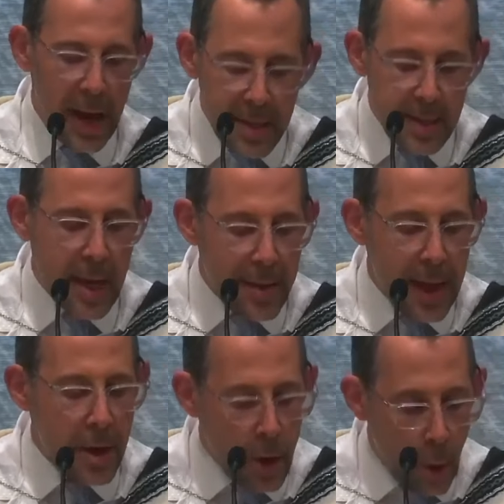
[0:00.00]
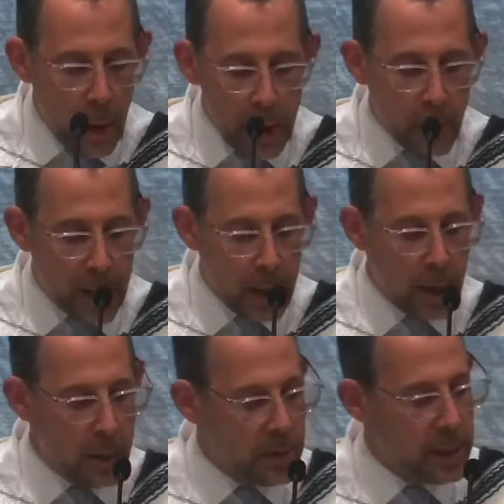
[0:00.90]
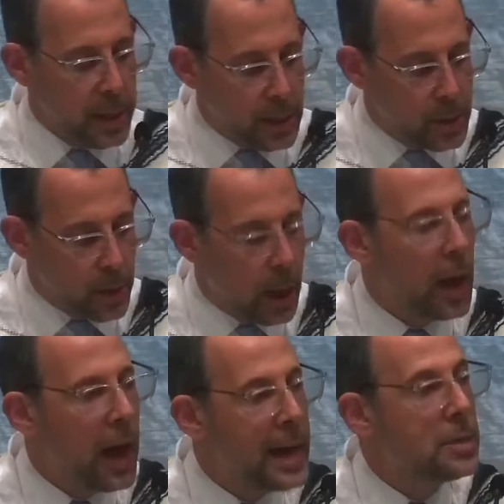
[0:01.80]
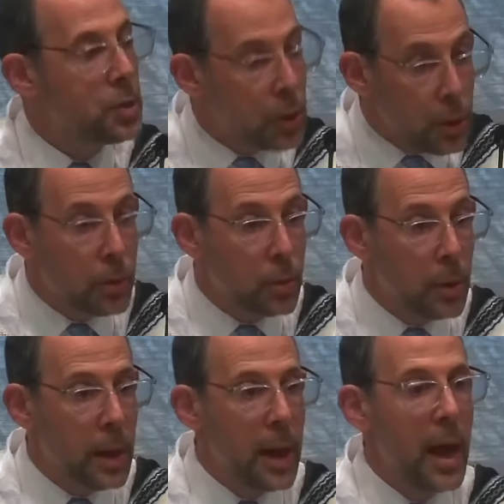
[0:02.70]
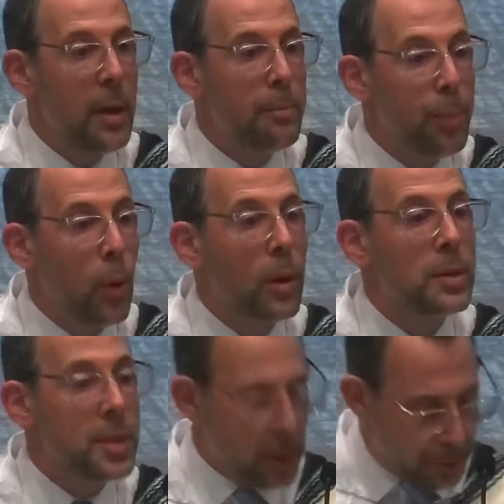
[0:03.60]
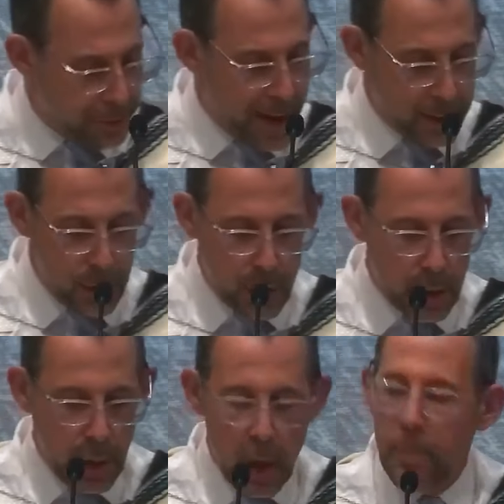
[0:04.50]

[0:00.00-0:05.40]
I say that knowing when it comes to Israel, I too and born to kvetch,